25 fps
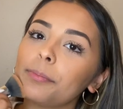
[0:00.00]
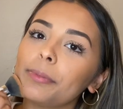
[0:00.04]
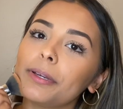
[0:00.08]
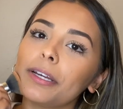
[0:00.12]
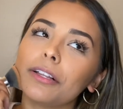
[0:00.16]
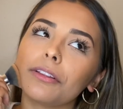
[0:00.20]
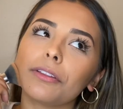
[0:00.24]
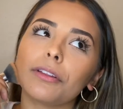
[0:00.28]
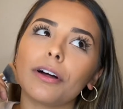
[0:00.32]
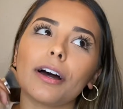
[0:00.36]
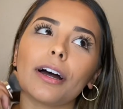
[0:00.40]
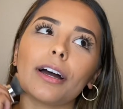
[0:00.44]
be a
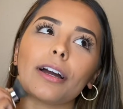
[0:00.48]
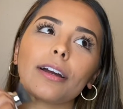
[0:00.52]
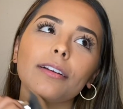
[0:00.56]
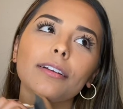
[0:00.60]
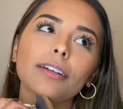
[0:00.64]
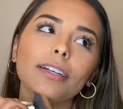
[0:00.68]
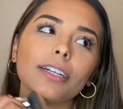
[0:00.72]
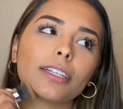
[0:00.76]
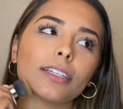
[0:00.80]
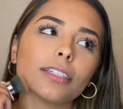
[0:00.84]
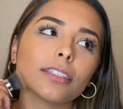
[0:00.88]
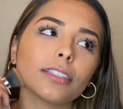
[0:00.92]
lot
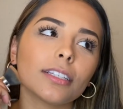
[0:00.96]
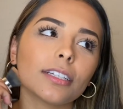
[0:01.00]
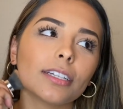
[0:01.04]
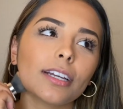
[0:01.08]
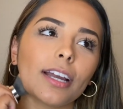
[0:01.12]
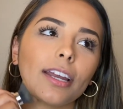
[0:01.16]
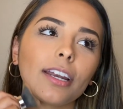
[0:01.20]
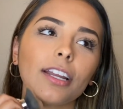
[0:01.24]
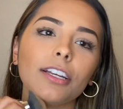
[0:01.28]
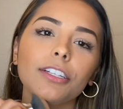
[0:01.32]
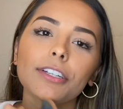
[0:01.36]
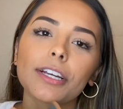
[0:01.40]
because it
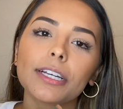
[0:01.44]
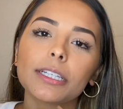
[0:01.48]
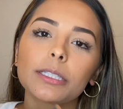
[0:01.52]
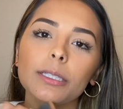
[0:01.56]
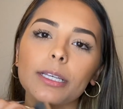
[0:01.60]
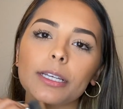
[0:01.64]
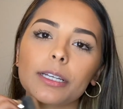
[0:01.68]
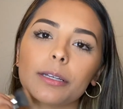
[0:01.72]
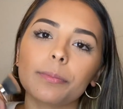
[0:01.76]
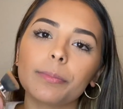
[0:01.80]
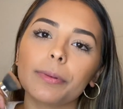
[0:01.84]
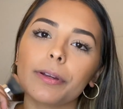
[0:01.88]
kind of dries
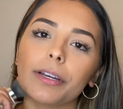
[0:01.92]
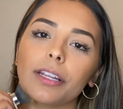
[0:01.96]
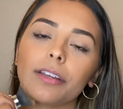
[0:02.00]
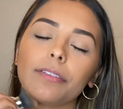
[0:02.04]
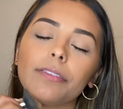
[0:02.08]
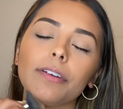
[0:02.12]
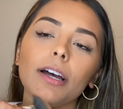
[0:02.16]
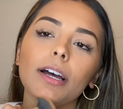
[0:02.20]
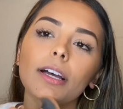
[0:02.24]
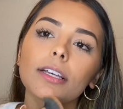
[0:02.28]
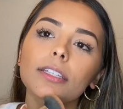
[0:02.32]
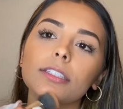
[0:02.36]
like pretty
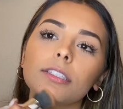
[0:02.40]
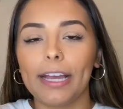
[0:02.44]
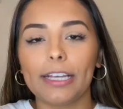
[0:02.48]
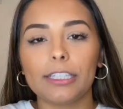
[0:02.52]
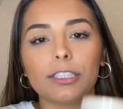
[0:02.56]
fast.